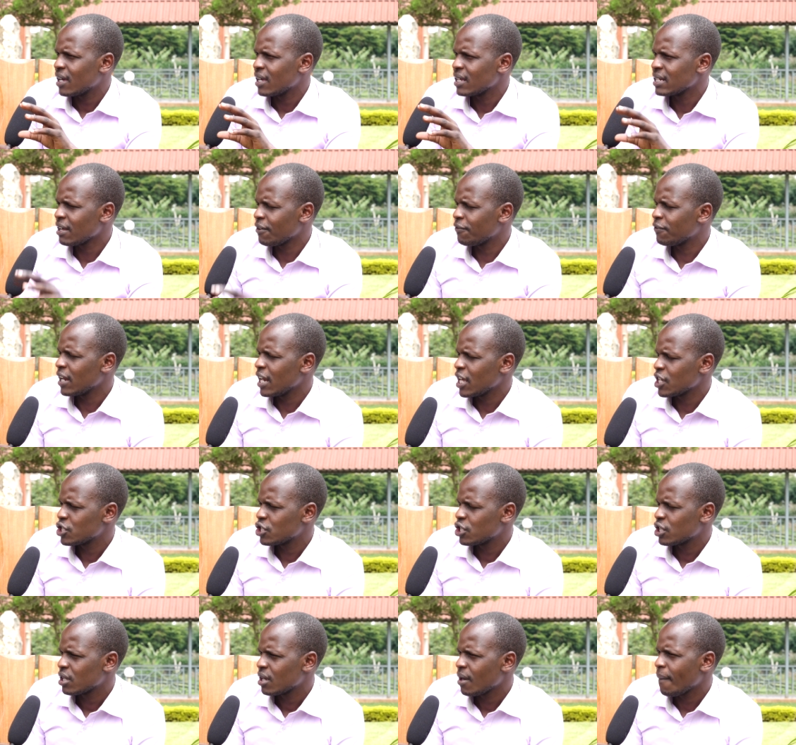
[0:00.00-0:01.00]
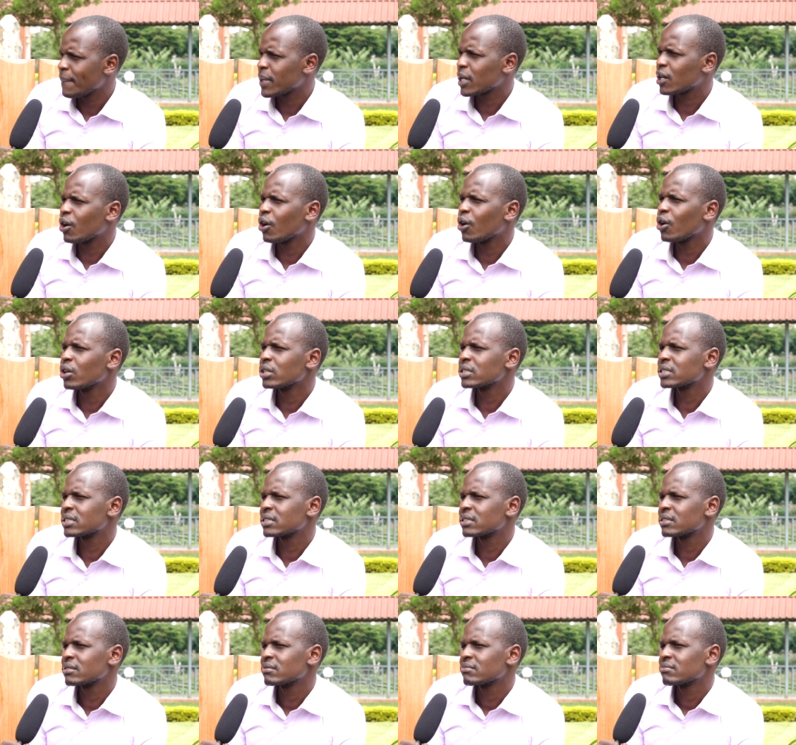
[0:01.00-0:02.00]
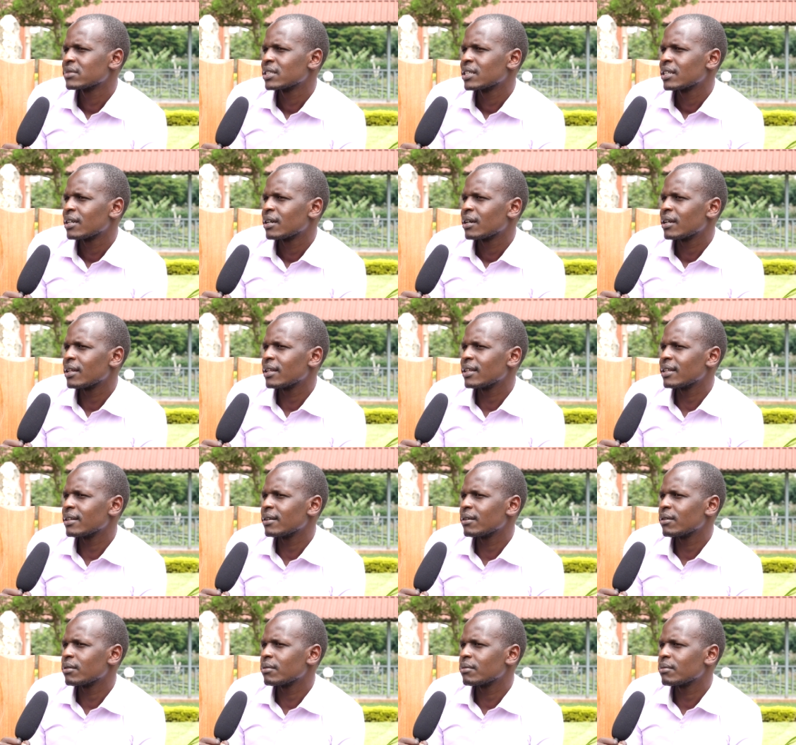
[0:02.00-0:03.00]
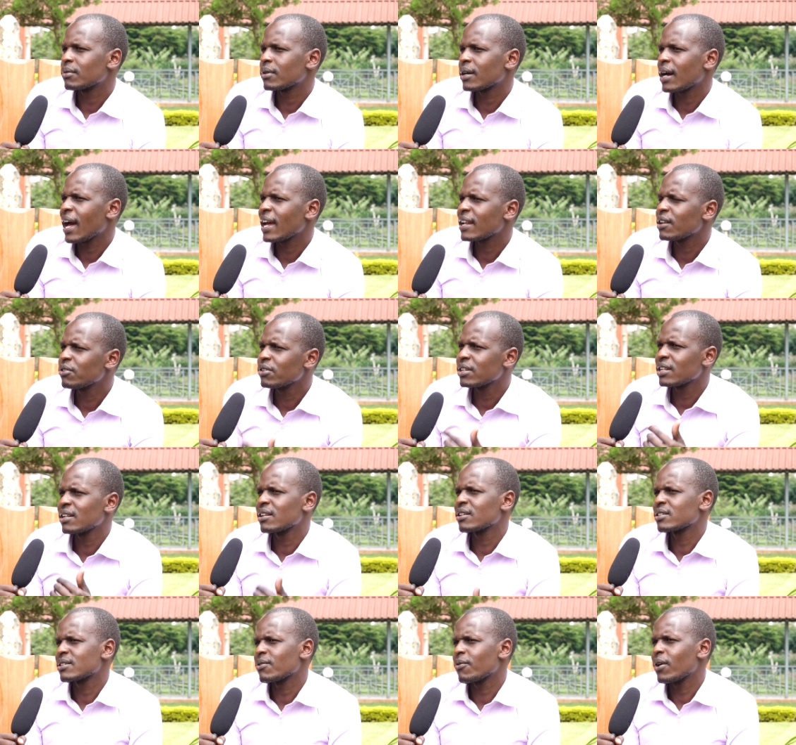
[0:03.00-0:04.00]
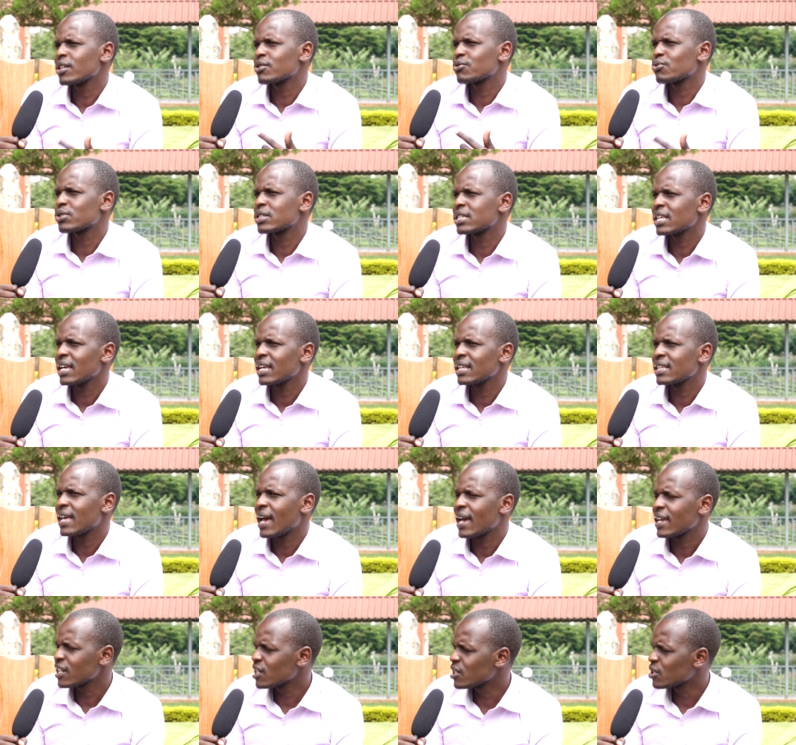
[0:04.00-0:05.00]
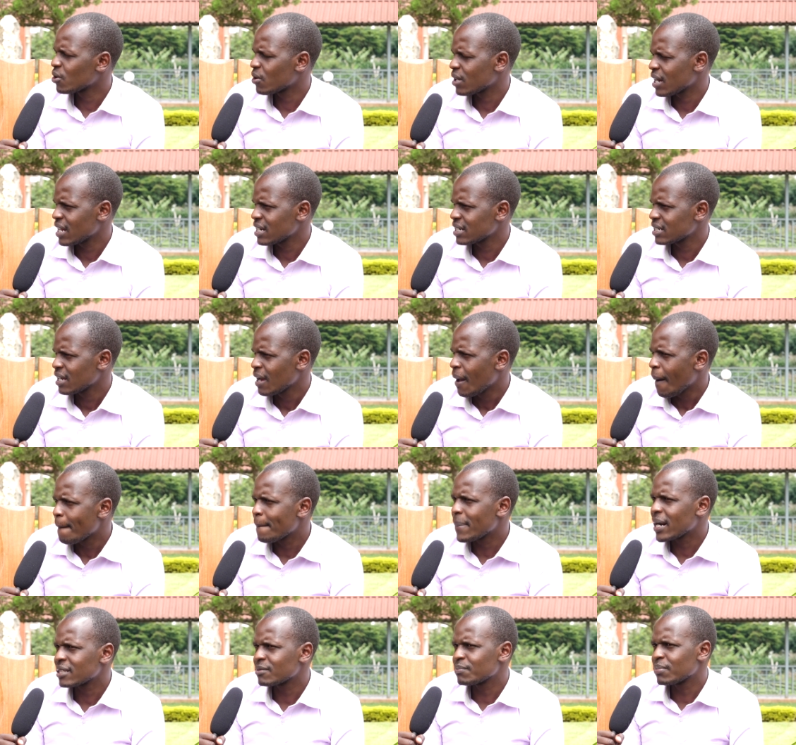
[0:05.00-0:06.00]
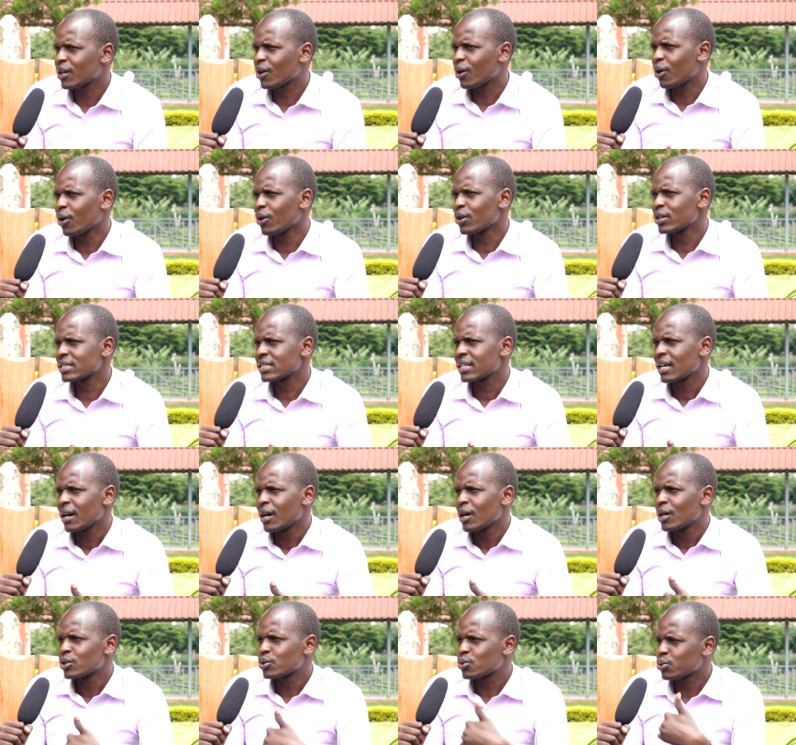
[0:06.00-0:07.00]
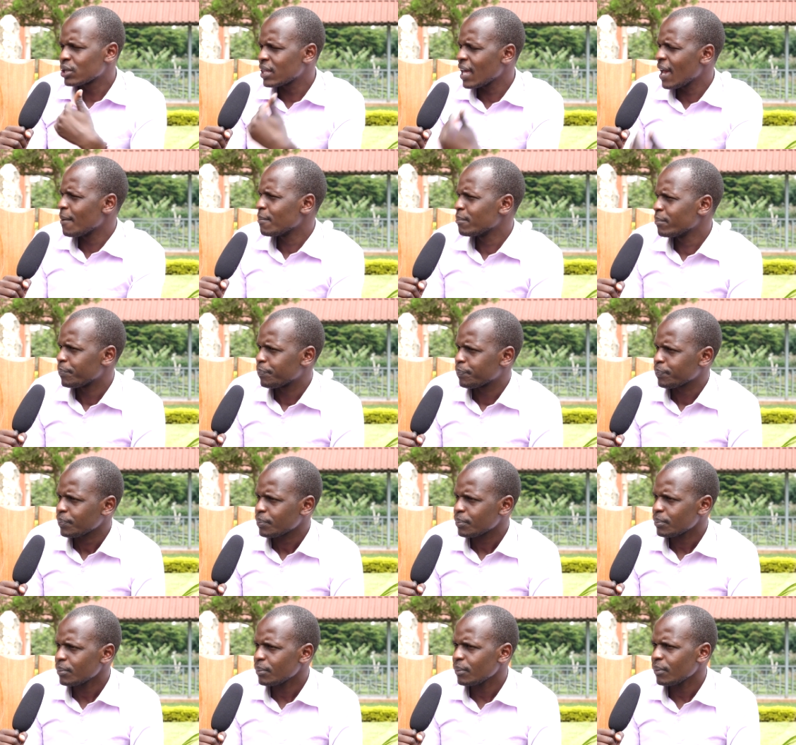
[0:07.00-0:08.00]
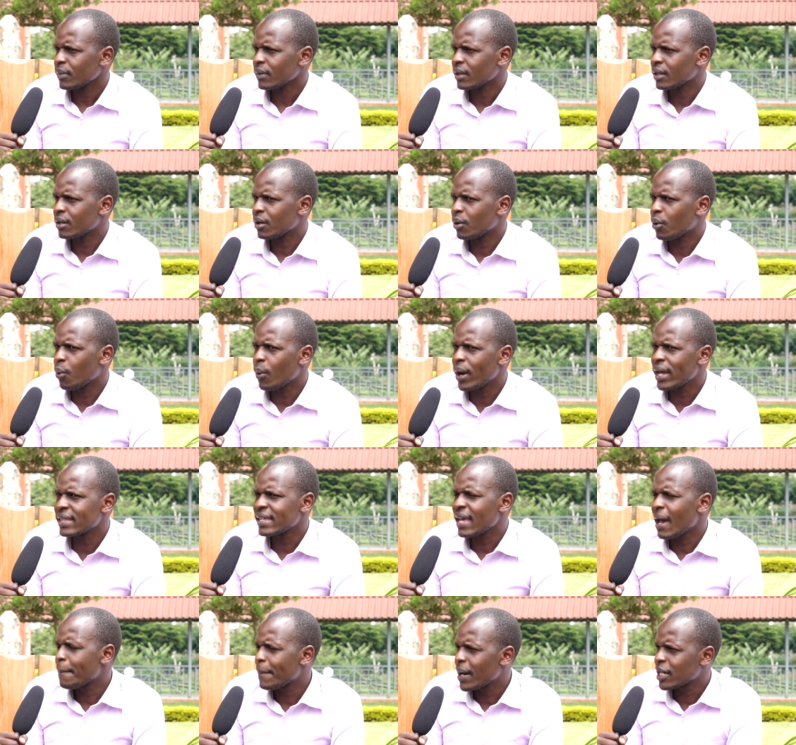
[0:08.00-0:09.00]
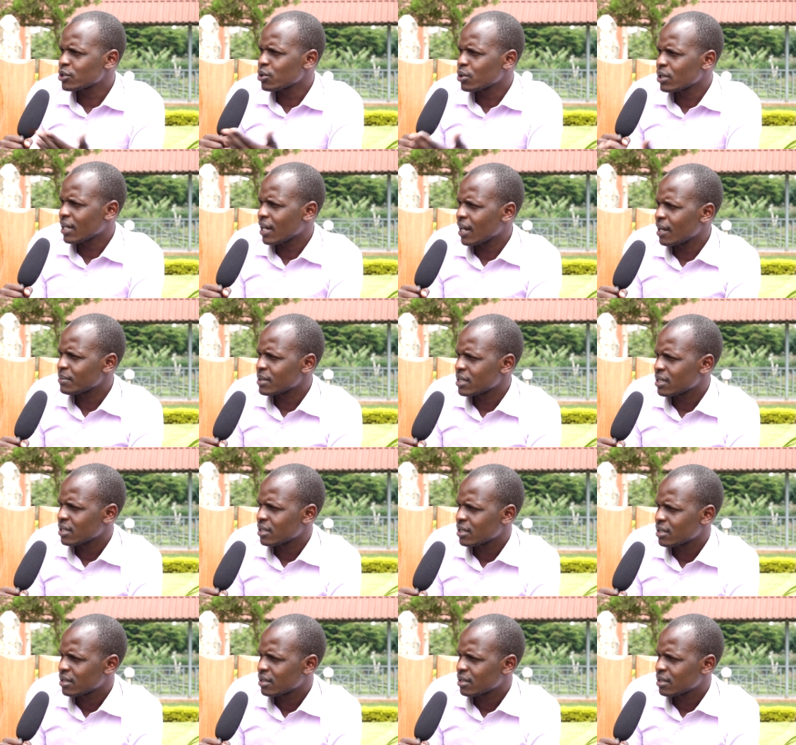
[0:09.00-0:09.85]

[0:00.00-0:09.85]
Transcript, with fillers: in the village, because I don't really want to say they are ignorant, but because to them, when their person comes.